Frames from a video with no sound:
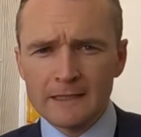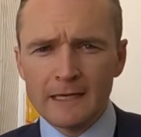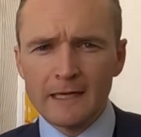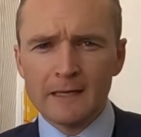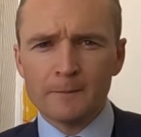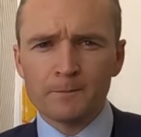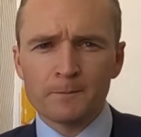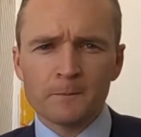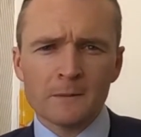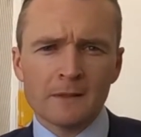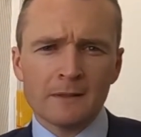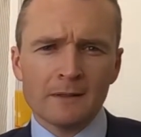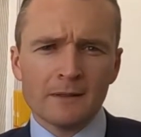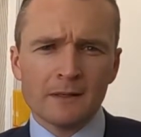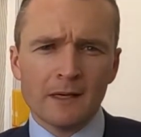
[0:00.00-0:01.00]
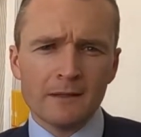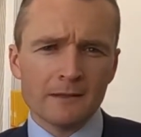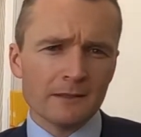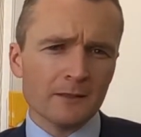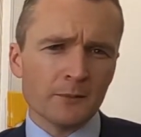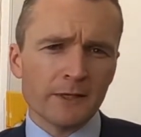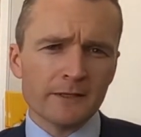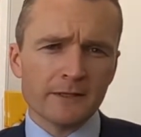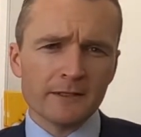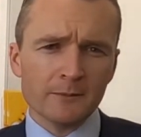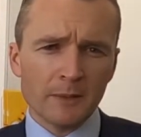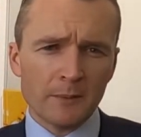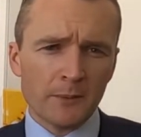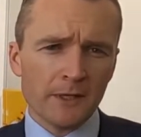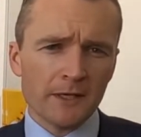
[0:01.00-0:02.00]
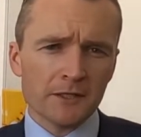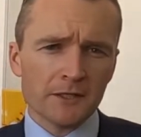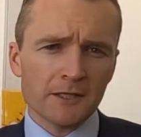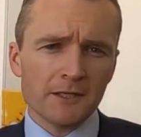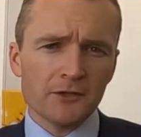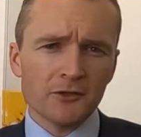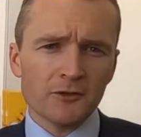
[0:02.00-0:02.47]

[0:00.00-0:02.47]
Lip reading: And this is the place I did my PhD